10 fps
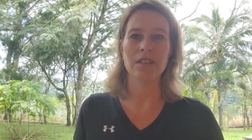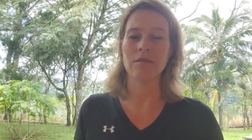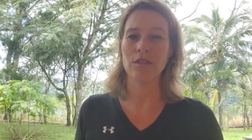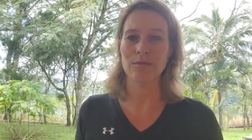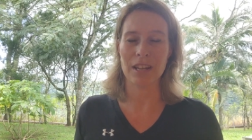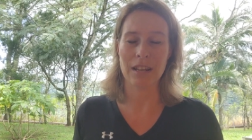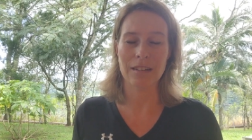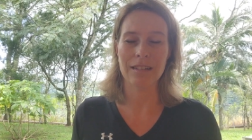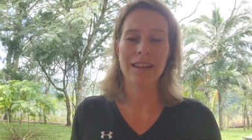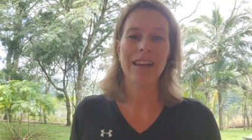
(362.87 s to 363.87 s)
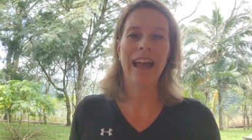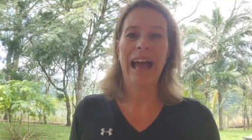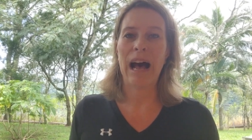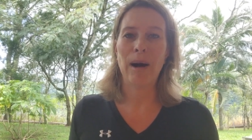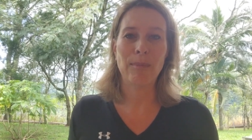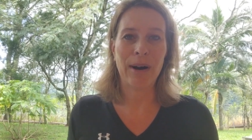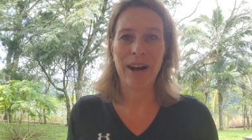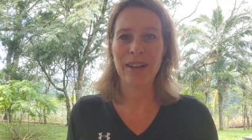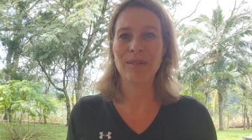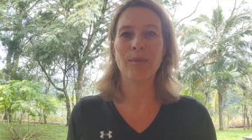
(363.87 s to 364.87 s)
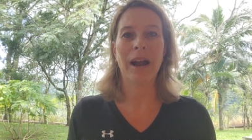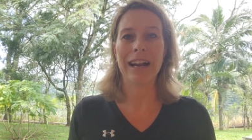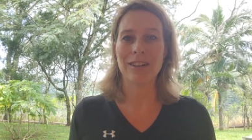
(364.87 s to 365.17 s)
If you need help on where